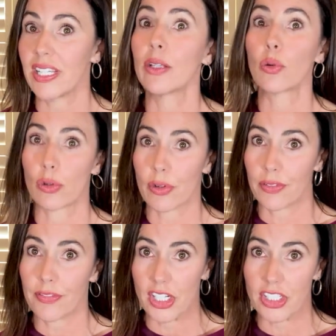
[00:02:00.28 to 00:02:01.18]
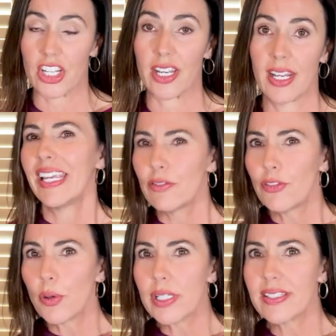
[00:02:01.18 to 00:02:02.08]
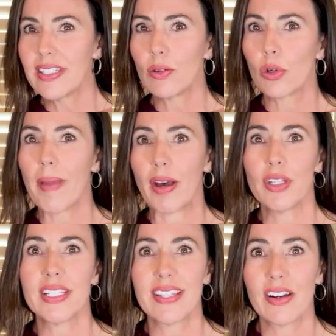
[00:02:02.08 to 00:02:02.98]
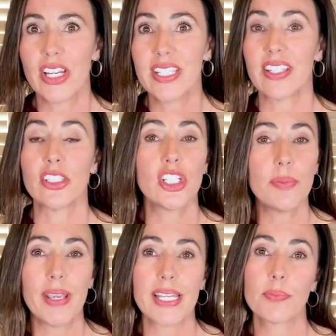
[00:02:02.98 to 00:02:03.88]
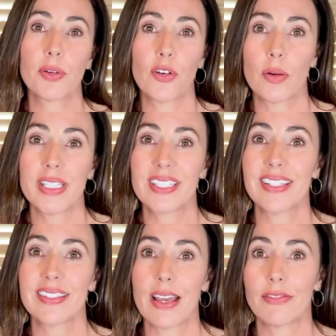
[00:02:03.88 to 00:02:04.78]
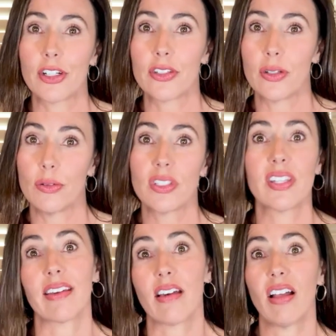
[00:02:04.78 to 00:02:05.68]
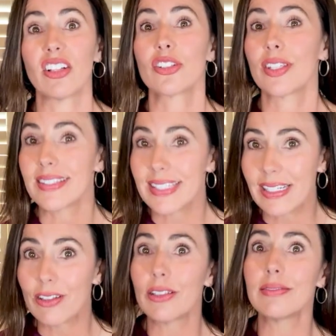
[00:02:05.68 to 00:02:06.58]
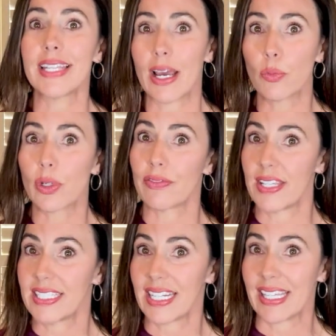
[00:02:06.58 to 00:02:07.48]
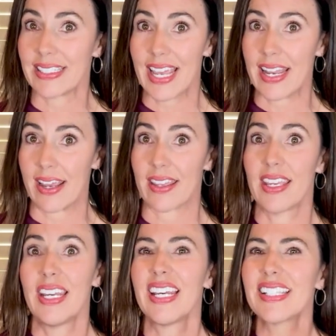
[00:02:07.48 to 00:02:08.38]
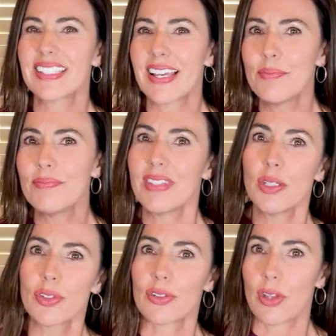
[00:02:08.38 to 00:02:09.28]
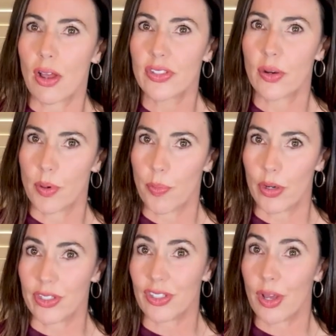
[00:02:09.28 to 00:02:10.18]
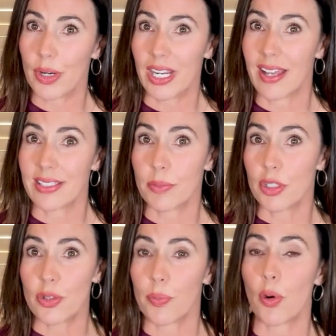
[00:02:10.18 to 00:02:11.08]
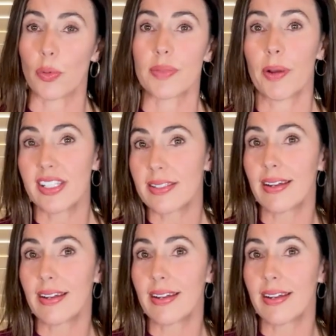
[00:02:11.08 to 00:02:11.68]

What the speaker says: in order to function. In forested or mountainous areas, GPS performance can suffer due to the collar's single downward-facing antenna. Some users also report slower customer support response